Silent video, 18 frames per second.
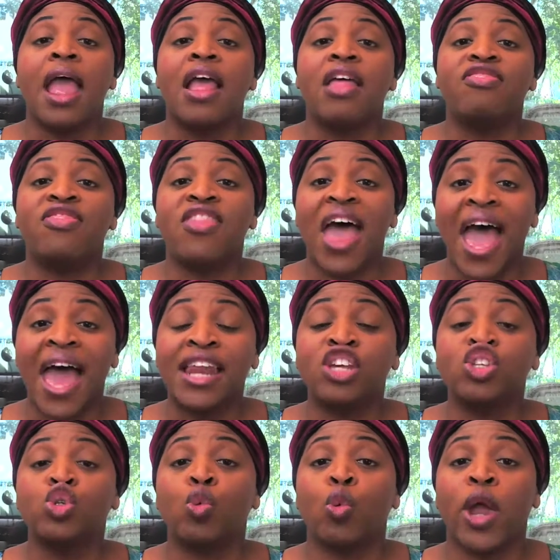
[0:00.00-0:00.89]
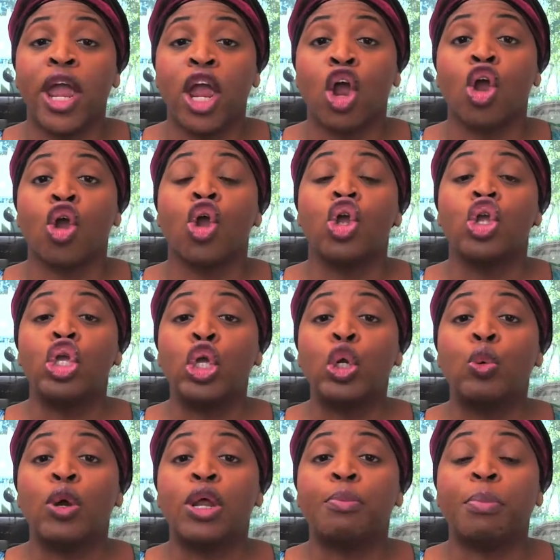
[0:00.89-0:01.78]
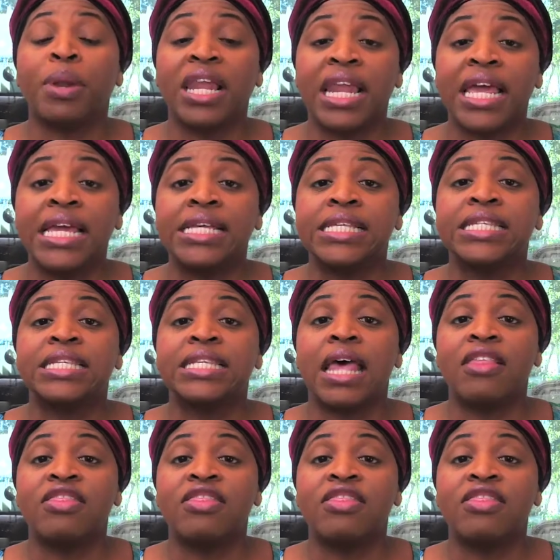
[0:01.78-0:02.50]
That is where you would place